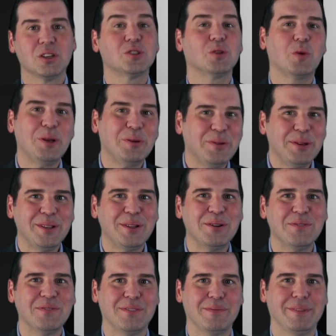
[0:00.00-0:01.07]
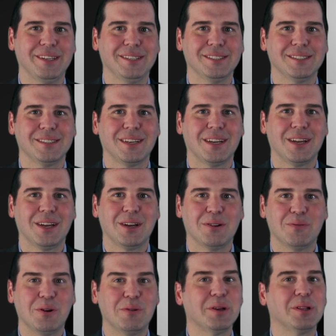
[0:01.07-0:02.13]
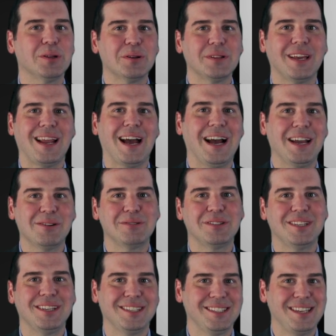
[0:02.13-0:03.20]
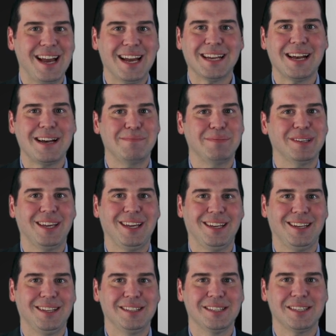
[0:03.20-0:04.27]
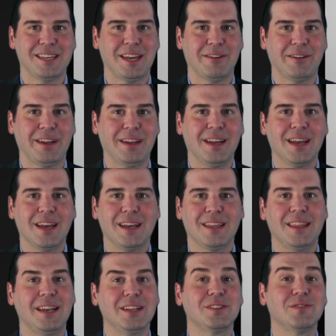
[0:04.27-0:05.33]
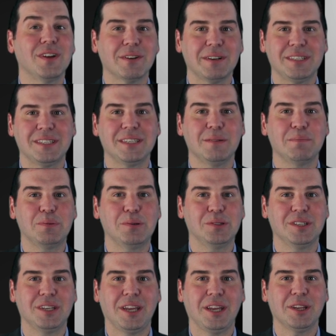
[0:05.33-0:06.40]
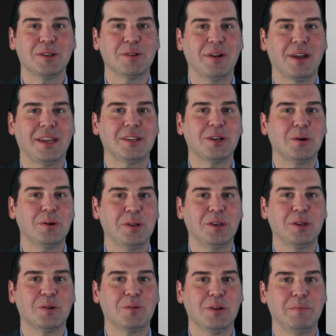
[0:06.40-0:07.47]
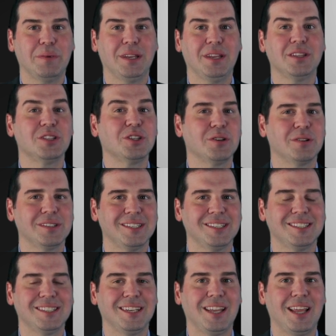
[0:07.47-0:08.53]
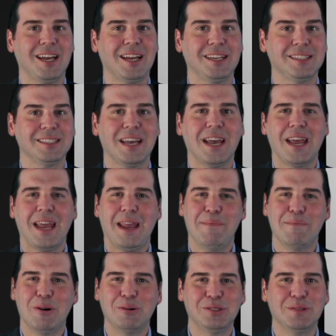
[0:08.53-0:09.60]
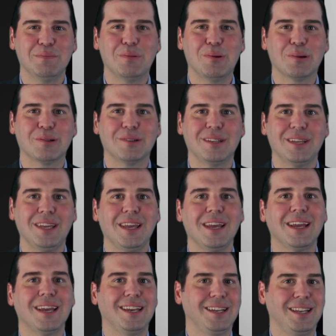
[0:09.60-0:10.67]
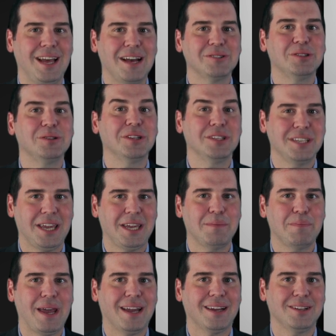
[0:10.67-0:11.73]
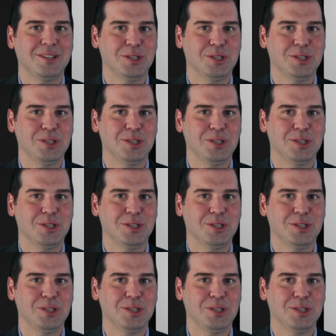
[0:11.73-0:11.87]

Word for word: So, what did we learn from this? Well, we learned that IoT is not complicated and scary, that it's very simple to integrate coding equipment into your existing lines, and most importantly, it allows you to take back